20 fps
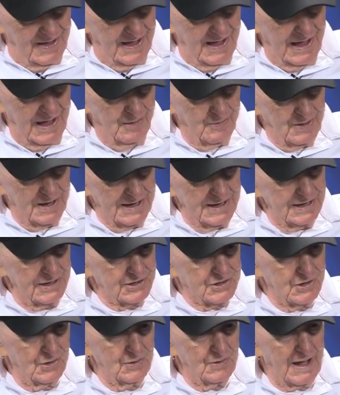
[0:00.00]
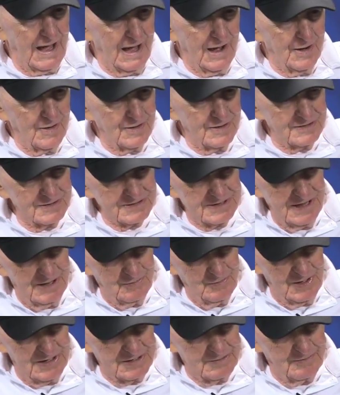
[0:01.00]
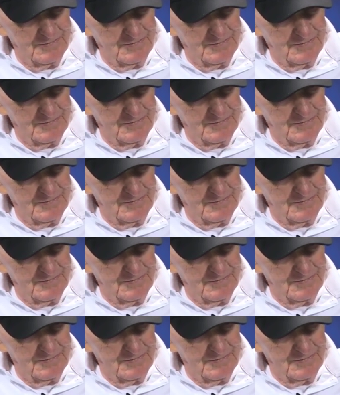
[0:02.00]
Hawaii 2 hours, then went